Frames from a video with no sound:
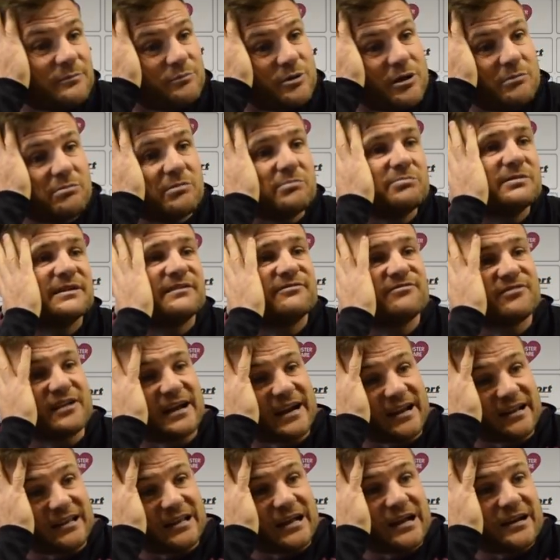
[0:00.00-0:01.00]
probably
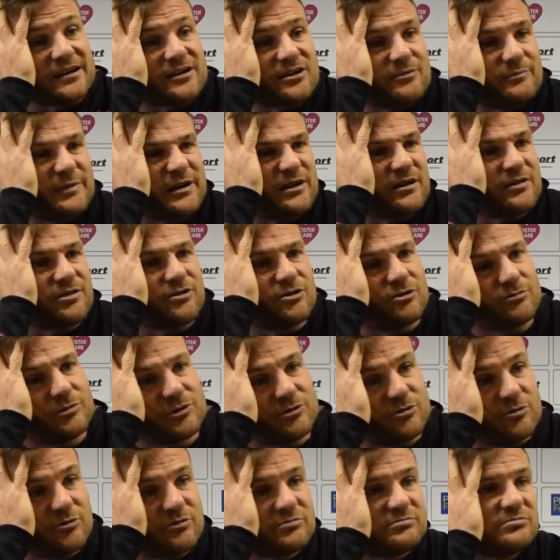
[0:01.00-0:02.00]
flattered London a bit. I thought
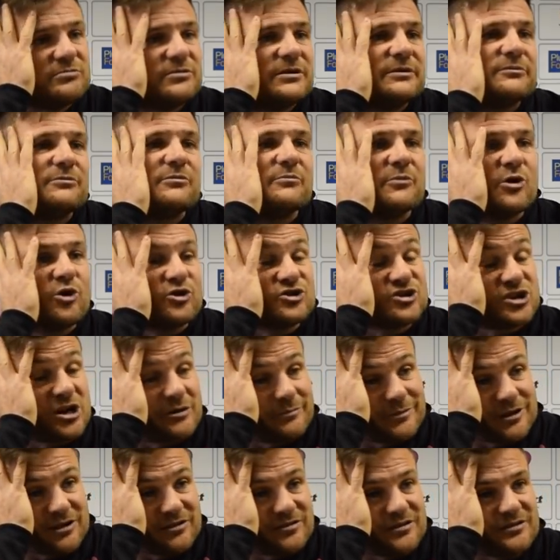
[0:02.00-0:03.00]
we were more
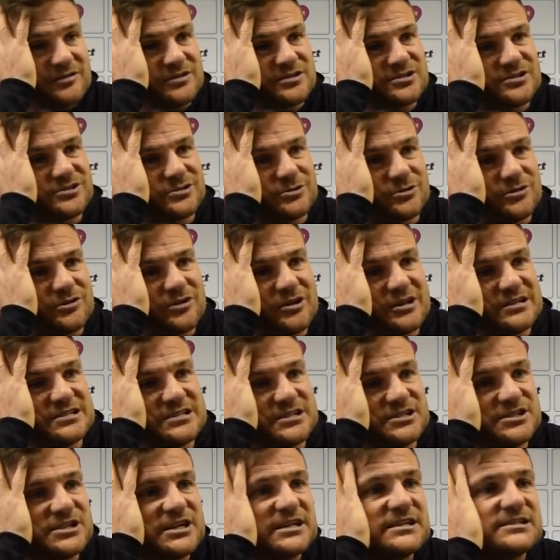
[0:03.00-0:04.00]
dominant than the scoreline
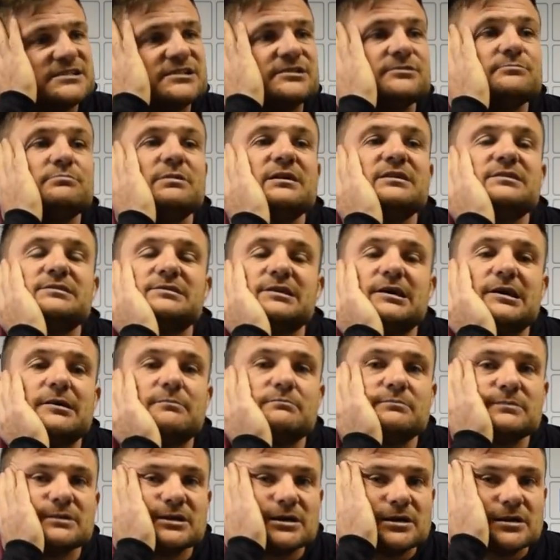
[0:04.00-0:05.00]
suggested, but
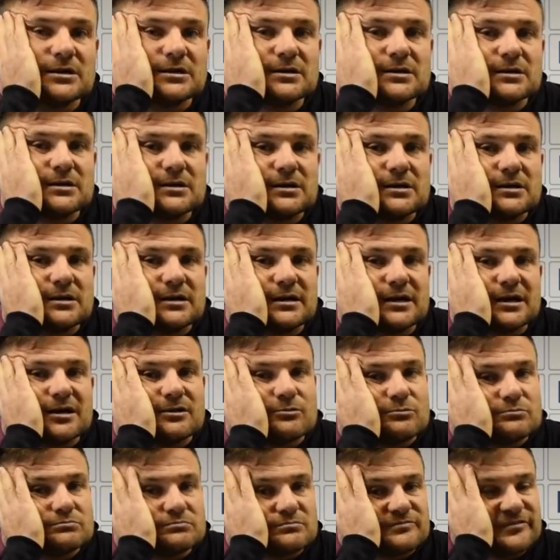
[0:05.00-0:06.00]
you
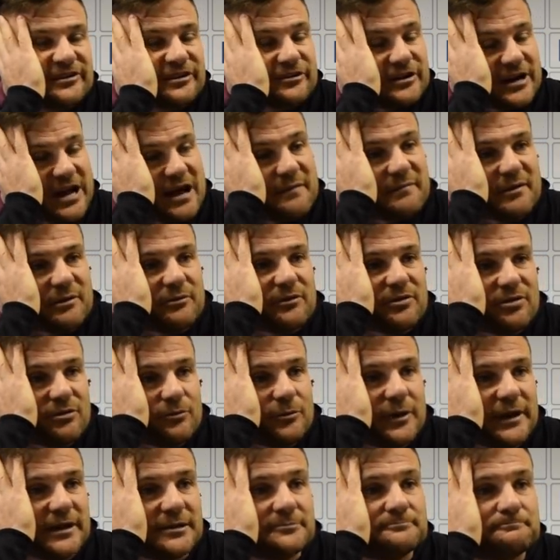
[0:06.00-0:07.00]
know, very happy with the
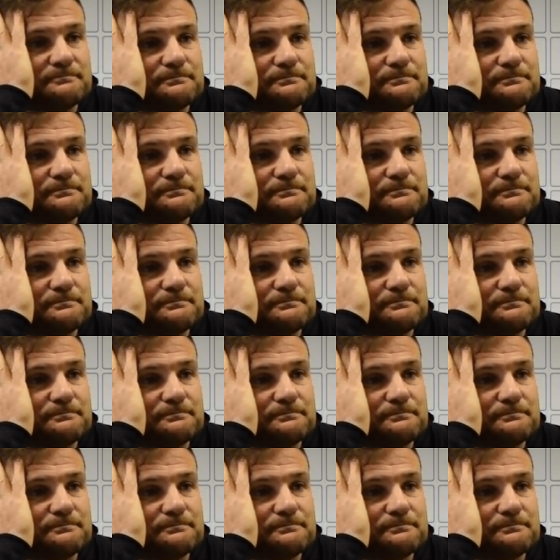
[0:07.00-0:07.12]
win.